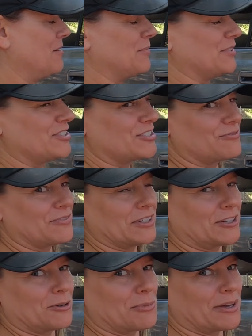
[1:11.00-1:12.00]
But just fill
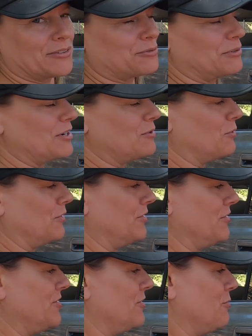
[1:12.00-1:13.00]
it about 3/4
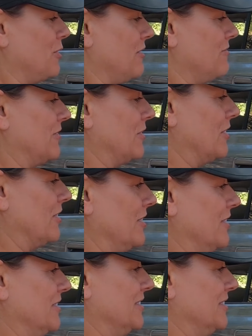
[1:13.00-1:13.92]
of the way full.